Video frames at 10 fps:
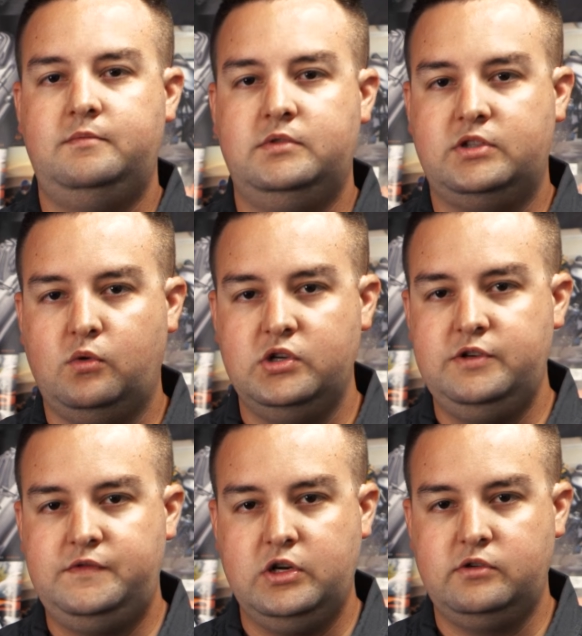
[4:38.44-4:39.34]
So once
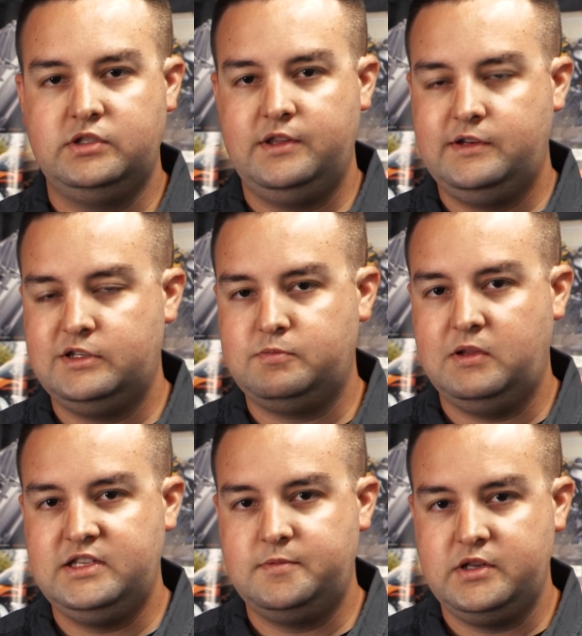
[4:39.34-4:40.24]
you've chosen the
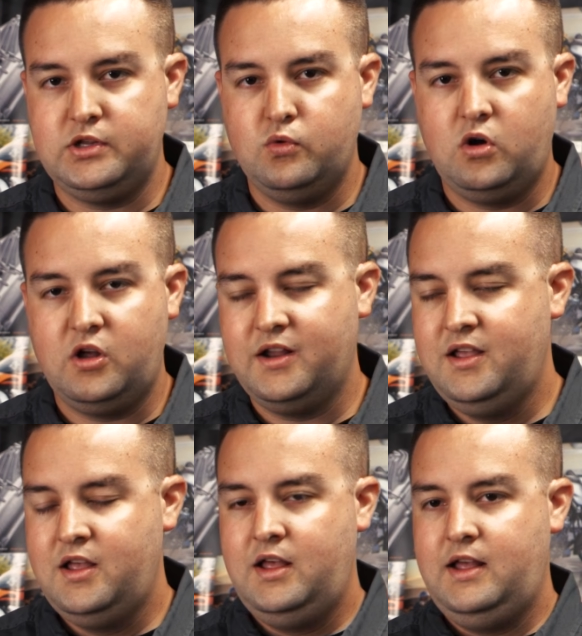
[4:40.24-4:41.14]
displacement you want,
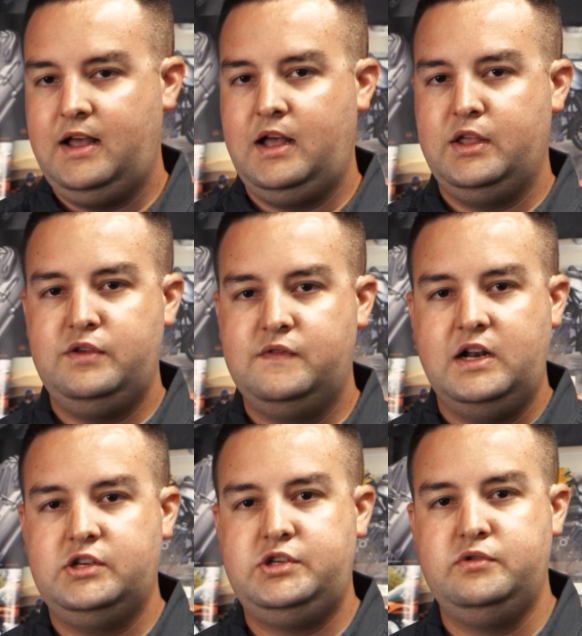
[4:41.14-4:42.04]
you've
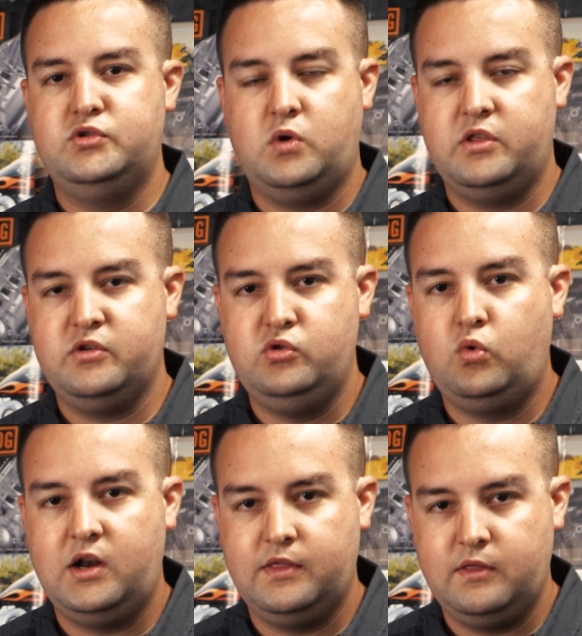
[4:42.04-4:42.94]
got to choose whether you
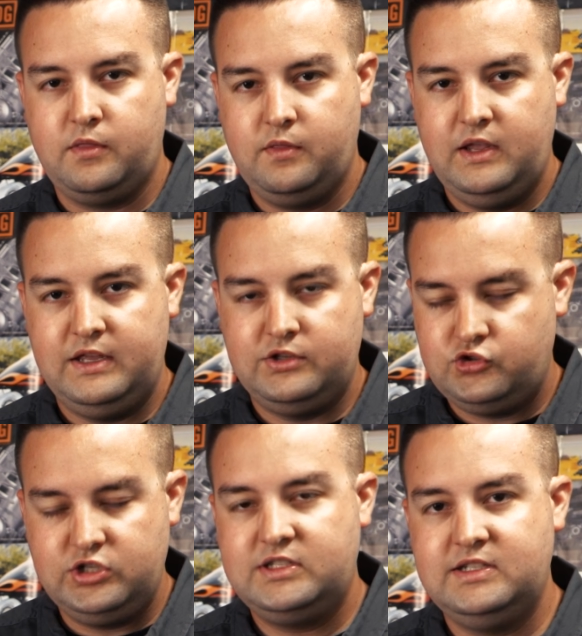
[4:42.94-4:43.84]
want it
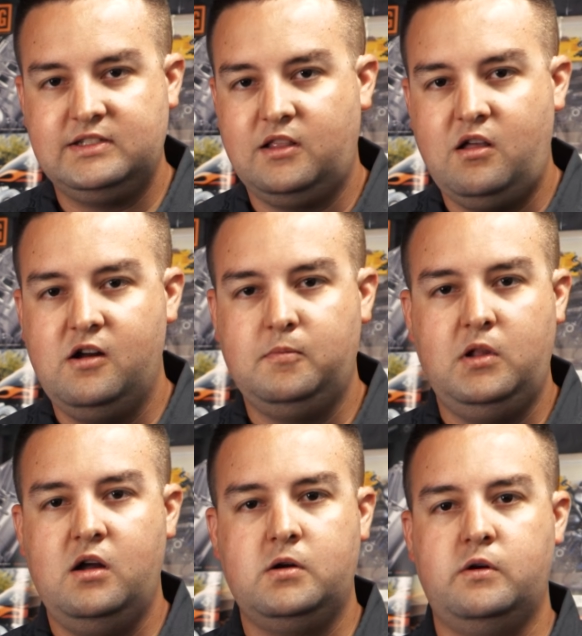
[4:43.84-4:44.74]
just as a long
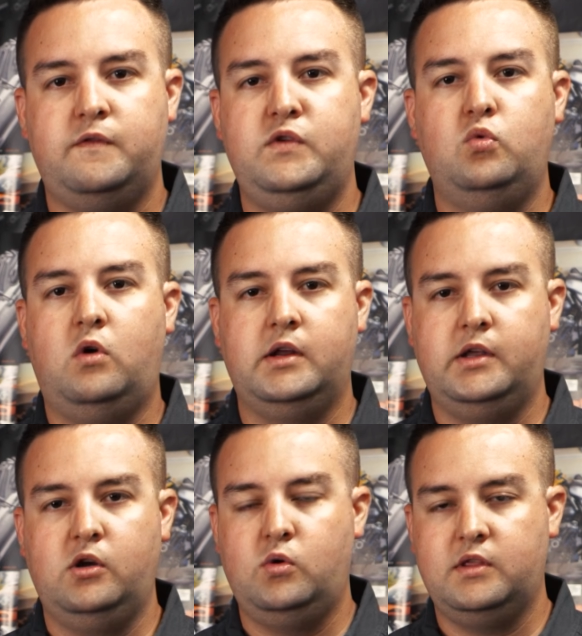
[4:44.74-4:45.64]
block or if you want to
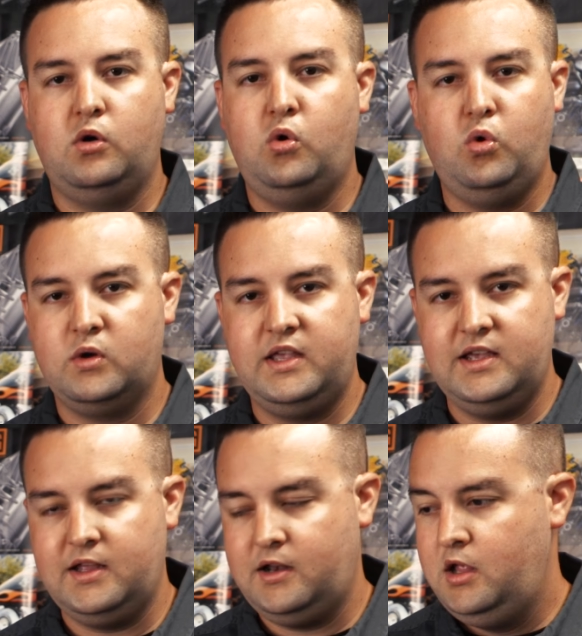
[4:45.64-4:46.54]
go with a whole
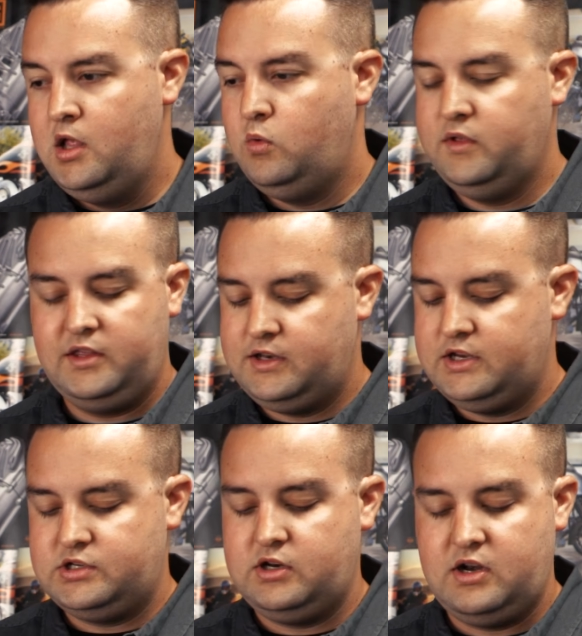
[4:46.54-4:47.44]
kit with
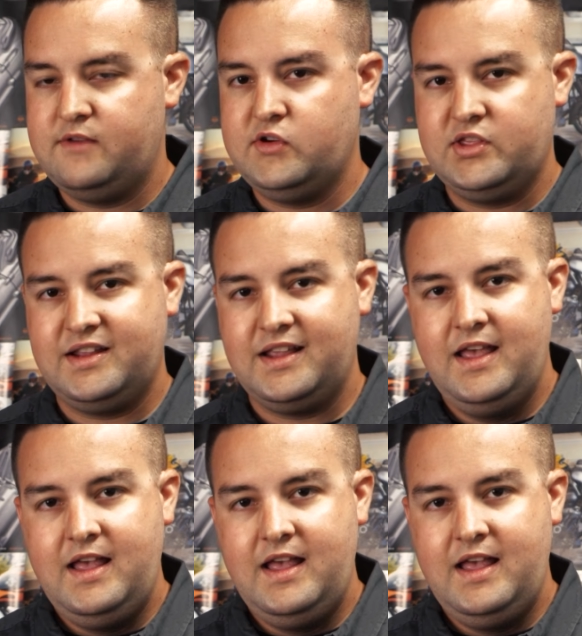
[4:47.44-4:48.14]
ignition and everything.